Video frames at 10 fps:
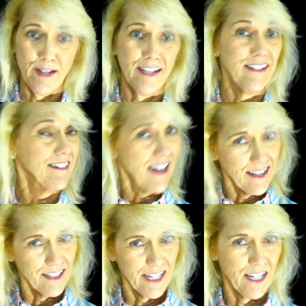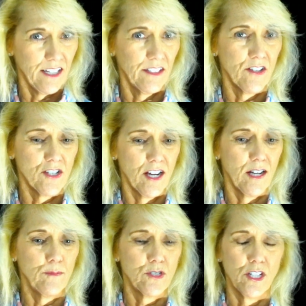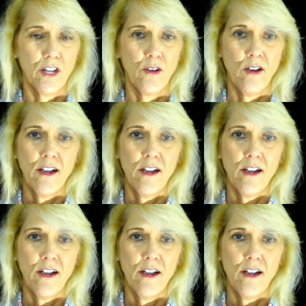and not liking their job. So